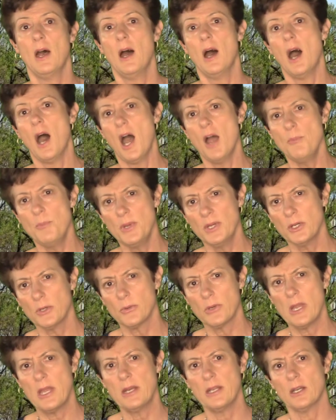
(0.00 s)
I've been
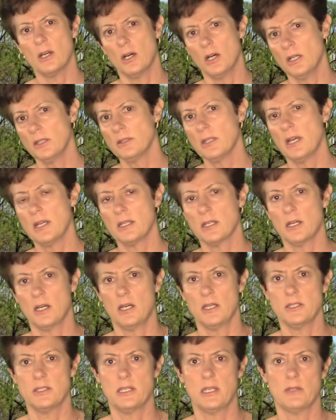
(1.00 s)
creating online
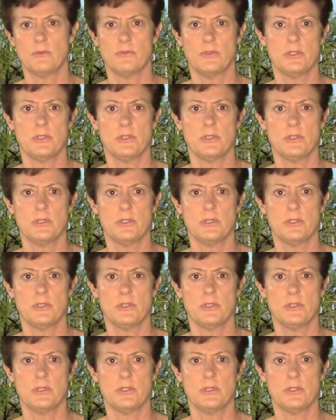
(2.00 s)
content